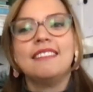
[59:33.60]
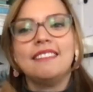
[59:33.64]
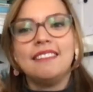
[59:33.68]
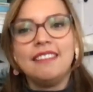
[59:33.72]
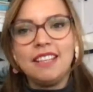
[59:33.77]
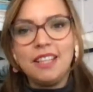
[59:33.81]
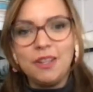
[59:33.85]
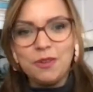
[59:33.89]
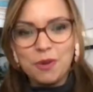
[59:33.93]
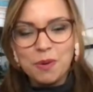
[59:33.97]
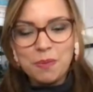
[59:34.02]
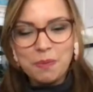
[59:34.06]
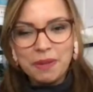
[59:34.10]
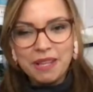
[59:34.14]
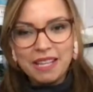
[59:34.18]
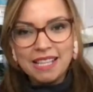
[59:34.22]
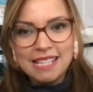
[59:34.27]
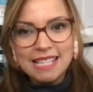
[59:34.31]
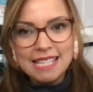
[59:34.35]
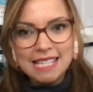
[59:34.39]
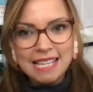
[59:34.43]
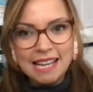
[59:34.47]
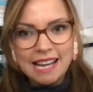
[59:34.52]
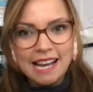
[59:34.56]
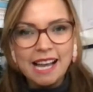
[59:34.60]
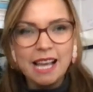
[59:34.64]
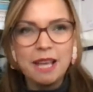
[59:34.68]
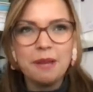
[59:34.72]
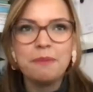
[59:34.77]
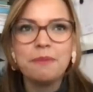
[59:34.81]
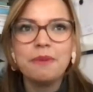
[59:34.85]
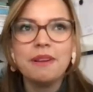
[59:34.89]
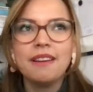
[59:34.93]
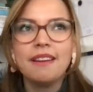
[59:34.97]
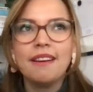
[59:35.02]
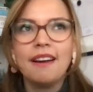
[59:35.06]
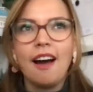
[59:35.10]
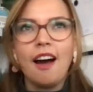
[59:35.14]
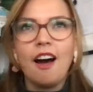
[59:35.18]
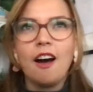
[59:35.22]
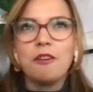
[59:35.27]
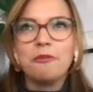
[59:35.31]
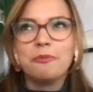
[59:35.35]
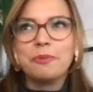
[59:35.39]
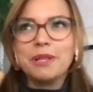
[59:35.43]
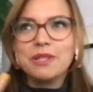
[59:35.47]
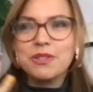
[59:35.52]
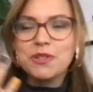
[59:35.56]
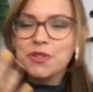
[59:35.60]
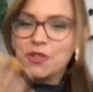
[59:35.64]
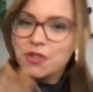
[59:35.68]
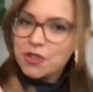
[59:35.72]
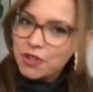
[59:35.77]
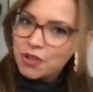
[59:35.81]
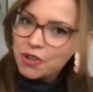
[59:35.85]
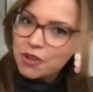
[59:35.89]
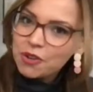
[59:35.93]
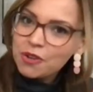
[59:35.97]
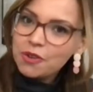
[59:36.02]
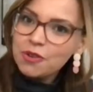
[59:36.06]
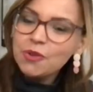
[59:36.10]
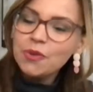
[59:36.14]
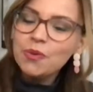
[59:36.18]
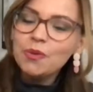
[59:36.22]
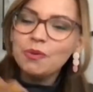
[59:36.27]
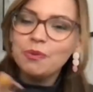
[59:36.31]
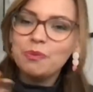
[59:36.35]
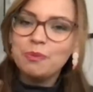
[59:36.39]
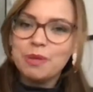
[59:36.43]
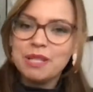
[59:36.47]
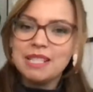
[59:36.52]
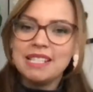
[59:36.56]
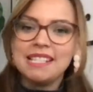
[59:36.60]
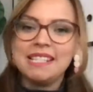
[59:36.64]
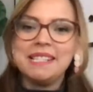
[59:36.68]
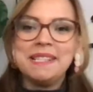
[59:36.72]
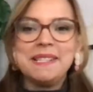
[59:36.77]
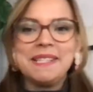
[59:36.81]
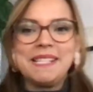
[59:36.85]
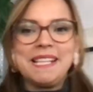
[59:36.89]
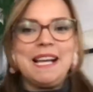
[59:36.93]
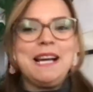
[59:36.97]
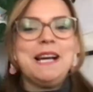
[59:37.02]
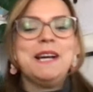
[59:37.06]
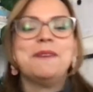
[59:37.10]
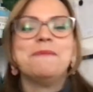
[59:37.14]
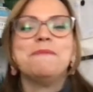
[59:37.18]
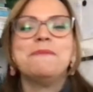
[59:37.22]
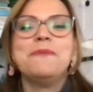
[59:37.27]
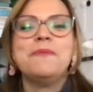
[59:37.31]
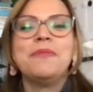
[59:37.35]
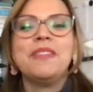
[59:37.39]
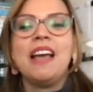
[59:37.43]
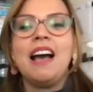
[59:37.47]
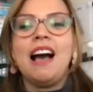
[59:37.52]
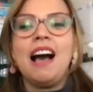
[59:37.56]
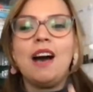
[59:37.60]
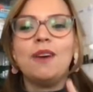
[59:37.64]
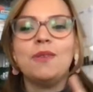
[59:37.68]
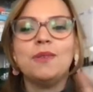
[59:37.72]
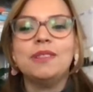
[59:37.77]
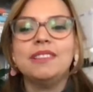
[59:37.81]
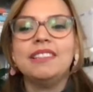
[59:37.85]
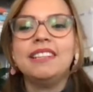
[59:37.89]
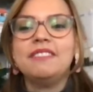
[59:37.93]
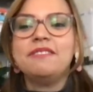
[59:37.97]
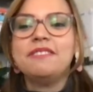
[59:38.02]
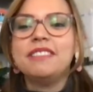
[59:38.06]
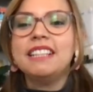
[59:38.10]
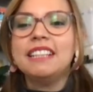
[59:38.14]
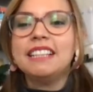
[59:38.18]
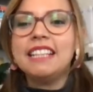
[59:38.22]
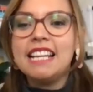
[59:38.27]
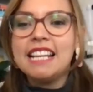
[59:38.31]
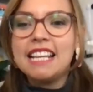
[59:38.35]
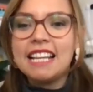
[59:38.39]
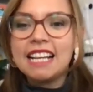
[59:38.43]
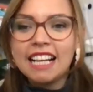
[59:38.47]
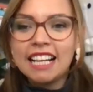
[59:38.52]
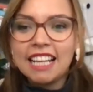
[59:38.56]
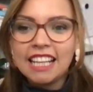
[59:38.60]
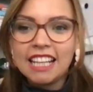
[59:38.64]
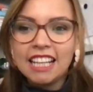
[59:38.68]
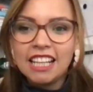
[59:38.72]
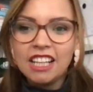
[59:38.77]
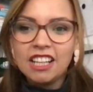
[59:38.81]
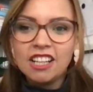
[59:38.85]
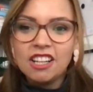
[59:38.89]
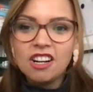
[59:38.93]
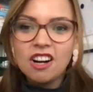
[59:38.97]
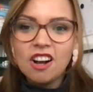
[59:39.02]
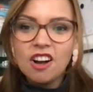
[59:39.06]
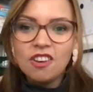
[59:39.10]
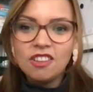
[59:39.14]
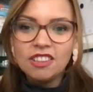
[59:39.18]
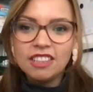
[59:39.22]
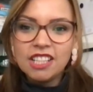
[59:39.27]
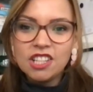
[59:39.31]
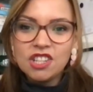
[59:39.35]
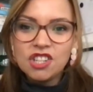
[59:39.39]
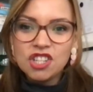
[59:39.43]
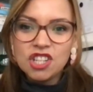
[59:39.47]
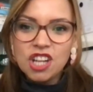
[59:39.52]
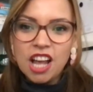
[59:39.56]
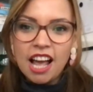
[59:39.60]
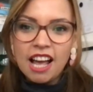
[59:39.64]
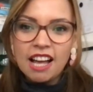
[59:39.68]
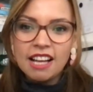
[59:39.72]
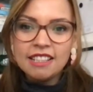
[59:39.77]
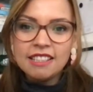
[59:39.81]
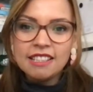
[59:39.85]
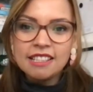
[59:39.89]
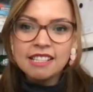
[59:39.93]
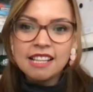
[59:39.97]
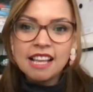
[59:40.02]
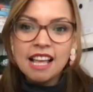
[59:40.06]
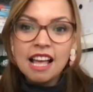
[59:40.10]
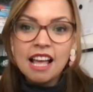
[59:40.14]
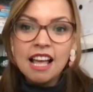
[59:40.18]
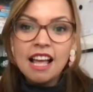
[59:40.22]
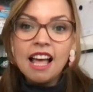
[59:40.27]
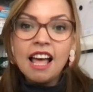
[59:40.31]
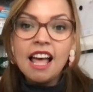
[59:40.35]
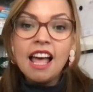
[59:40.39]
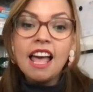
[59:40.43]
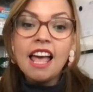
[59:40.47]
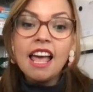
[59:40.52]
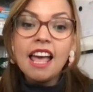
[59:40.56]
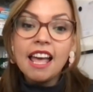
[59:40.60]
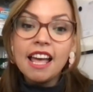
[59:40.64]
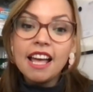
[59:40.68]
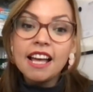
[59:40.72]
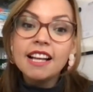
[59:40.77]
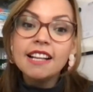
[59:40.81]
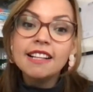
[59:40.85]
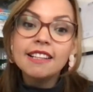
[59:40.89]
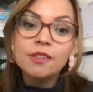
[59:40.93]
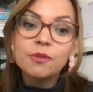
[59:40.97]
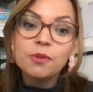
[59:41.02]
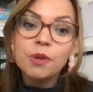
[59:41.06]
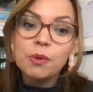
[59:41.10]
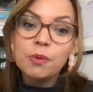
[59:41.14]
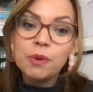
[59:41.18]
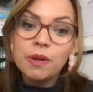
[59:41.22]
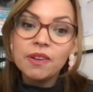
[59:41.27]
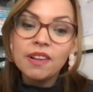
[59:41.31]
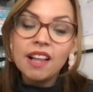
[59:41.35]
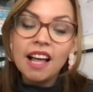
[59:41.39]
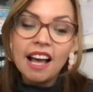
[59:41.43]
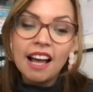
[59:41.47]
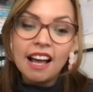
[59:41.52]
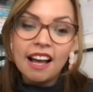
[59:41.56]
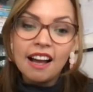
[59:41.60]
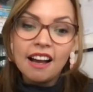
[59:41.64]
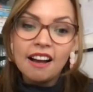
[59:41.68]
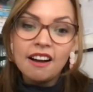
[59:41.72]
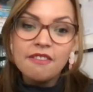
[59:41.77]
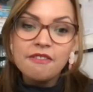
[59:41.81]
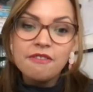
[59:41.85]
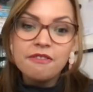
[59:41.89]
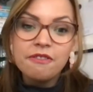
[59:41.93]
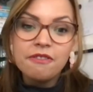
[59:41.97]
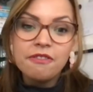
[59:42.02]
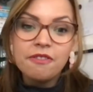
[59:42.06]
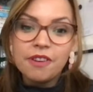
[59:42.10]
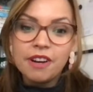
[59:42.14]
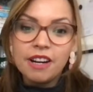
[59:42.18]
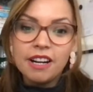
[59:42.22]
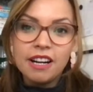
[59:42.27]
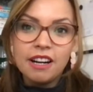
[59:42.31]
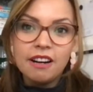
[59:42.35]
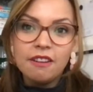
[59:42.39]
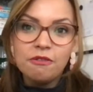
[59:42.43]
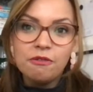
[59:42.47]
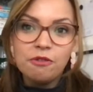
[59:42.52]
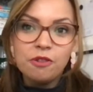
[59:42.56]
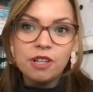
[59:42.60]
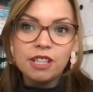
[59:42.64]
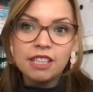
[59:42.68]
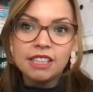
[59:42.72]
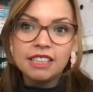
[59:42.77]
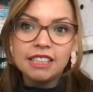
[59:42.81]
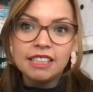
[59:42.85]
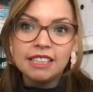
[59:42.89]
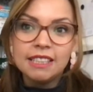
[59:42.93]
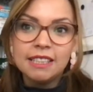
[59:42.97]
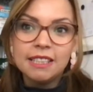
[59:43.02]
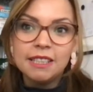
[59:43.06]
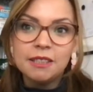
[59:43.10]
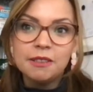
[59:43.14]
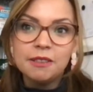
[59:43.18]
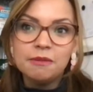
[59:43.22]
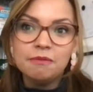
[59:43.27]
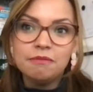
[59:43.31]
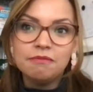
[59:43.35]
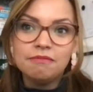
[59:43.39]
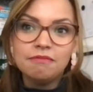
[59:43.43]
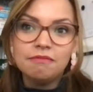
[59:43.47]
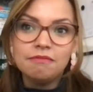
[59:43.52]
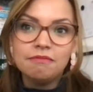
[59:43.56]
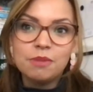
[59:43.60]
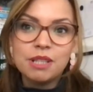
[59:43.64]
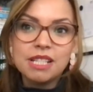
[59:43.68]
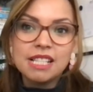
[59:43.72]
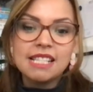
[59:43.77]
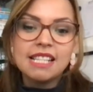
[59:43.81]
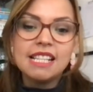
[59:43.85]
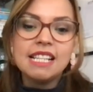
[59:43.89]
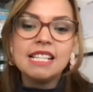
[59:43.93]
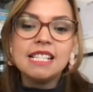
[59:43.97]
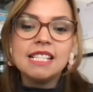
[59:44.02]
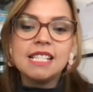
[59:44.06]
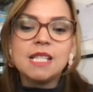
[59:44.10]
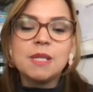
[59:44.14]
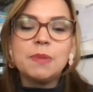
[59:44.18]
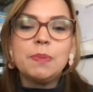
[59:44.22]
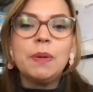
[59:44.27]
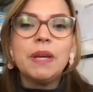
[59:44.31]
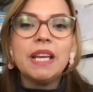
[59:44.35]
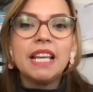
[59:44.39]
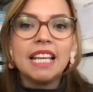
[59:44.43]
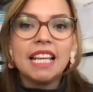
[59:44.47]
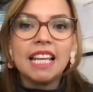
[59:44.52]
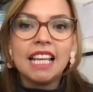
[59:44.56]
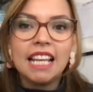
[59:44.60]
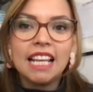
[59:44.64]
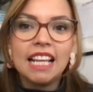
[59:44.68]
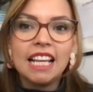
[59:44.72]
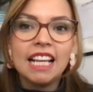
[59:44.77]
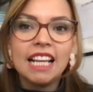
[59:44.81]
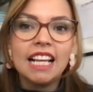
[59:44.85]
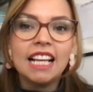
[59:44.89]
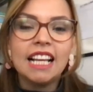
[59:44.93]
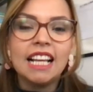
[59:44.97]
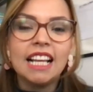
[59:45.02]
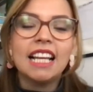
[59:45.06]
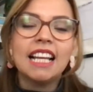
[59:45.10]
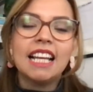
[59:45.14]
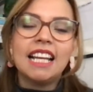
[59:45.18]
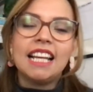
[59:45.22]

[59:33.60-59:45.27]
European time, 2:30 Brazilian time. I will leave the link here on the chat. And we will have, for the Brazilian-speaking